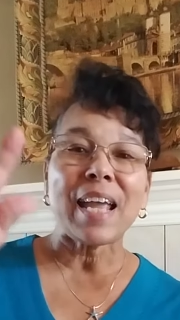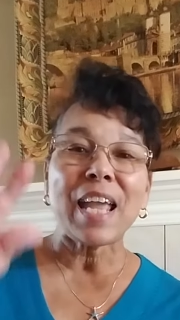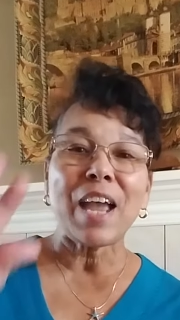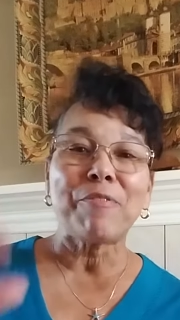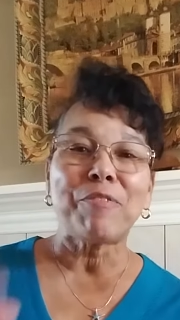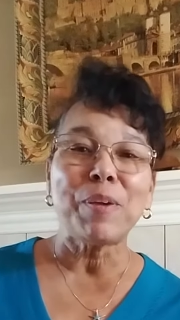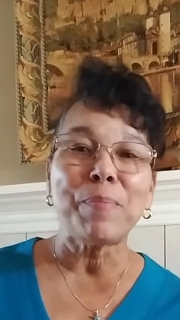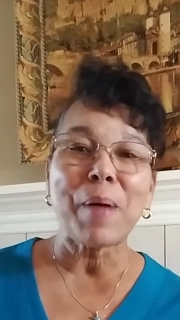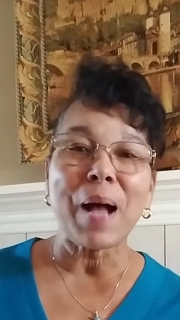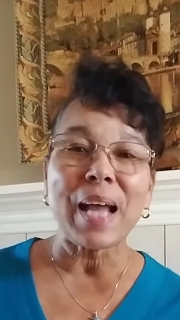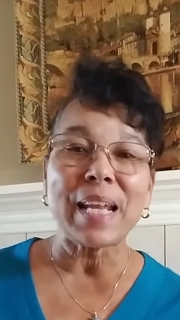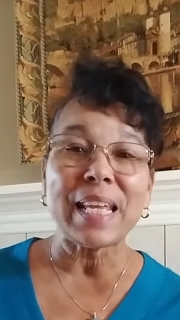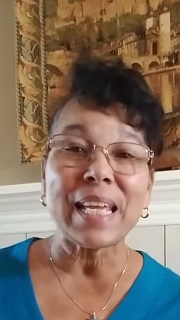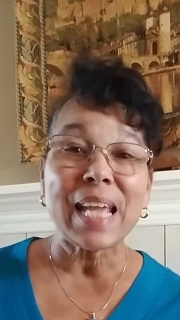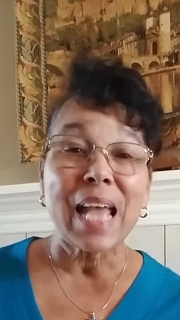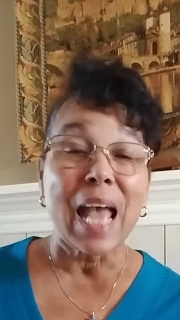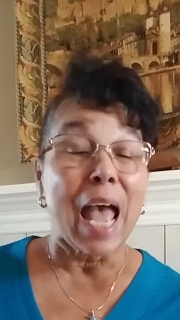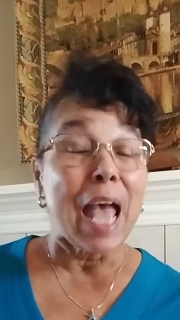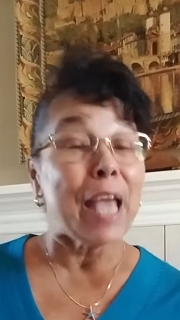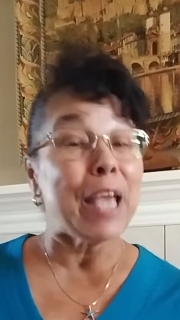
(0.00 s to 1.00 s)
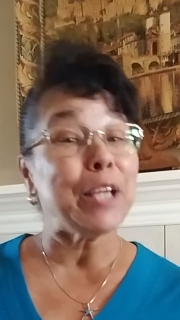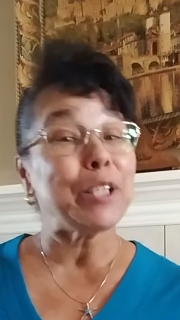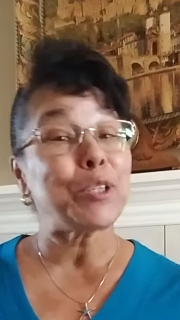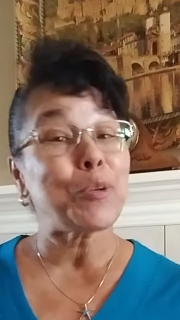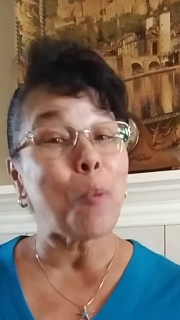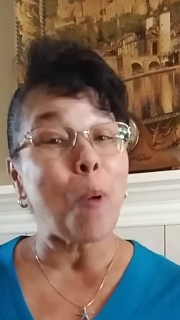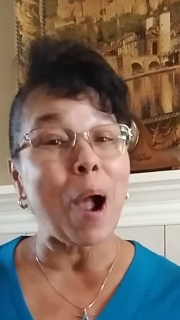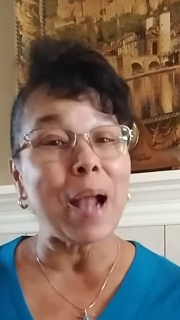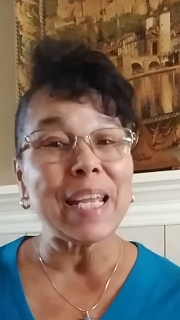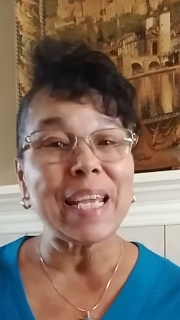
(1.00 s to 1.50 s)
everybody. It's
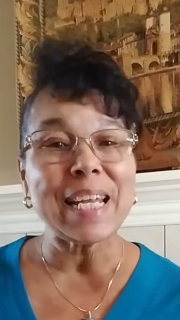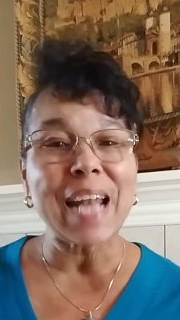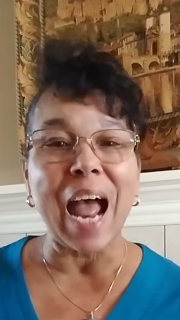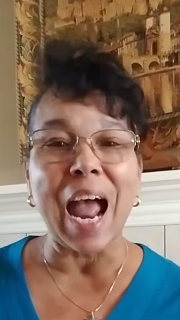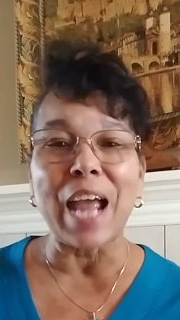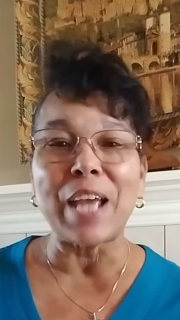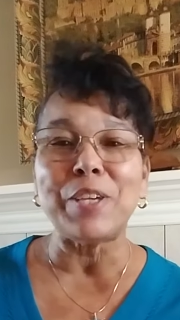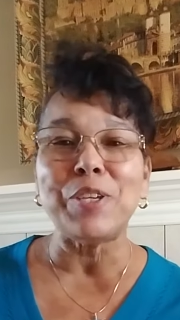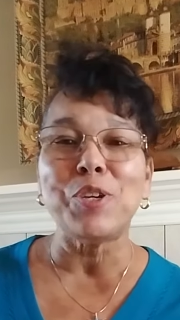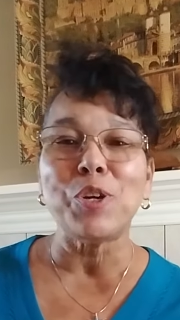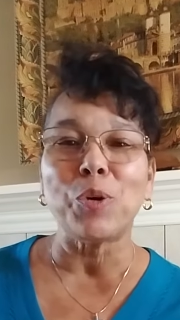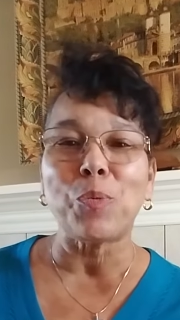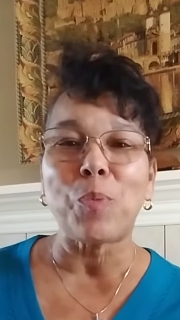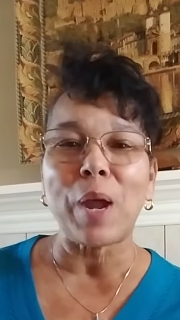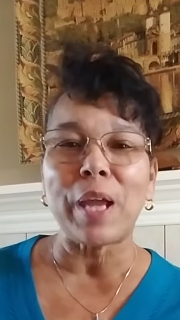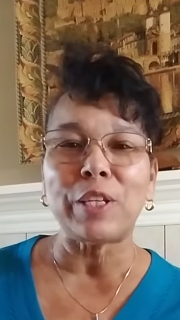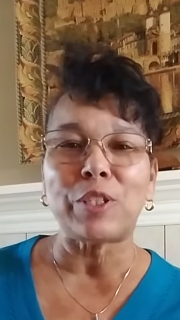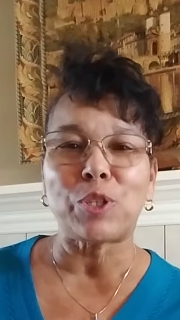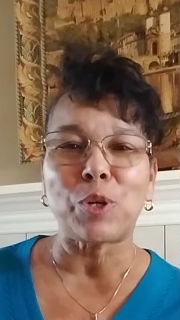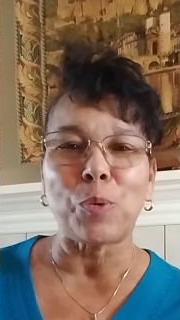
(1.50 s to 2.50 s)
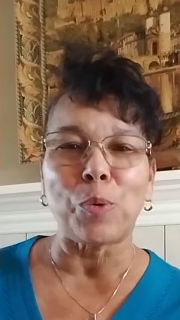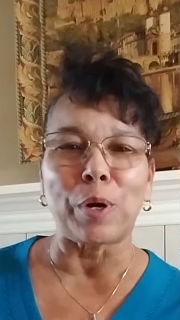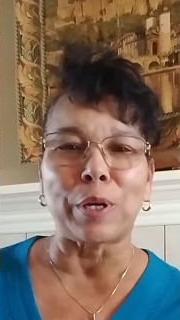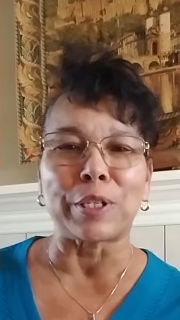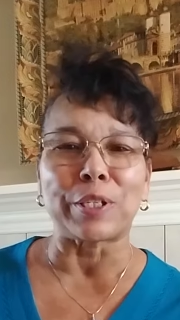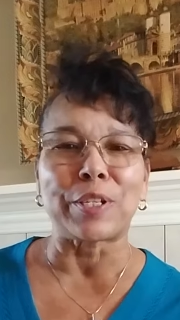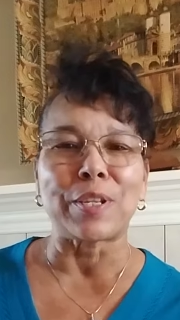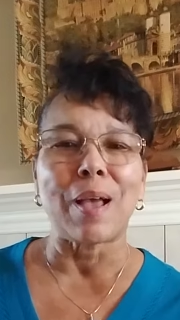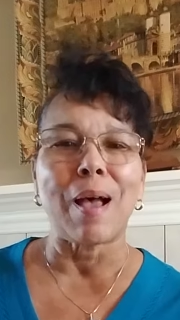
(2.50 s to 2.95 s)
Juanita at EurWay Tours.